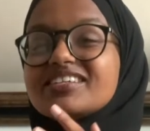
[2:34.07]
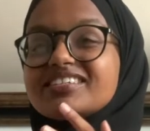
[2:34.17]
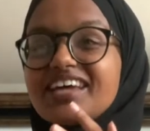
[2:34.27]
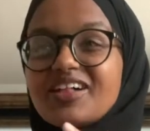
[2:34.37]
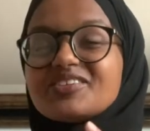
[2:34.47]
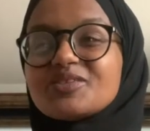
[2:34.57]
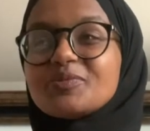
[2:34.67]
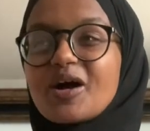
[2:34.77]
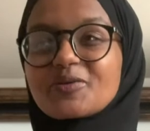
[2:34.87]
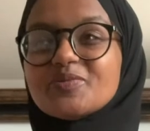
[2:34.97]
talented
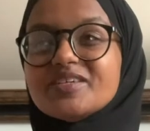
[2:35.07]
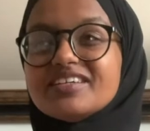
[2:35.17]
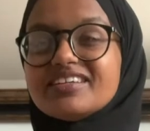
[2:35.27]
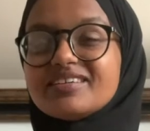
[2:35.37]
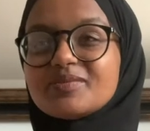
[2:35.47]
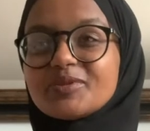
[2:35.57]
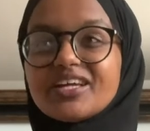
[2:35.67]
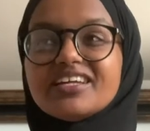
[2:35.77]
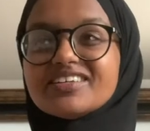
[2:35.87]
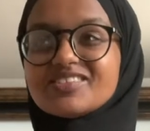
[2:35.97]
black woman
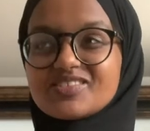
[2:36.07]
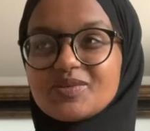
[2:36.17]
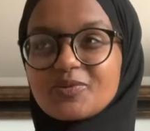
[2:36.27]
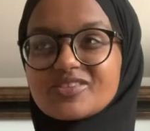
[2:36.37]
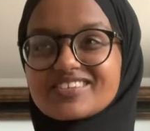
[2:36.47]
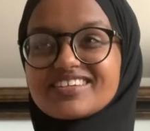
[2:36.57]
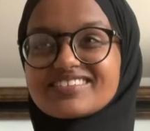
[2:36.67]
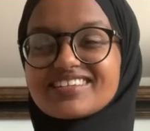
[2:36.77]
playing a Disney princess,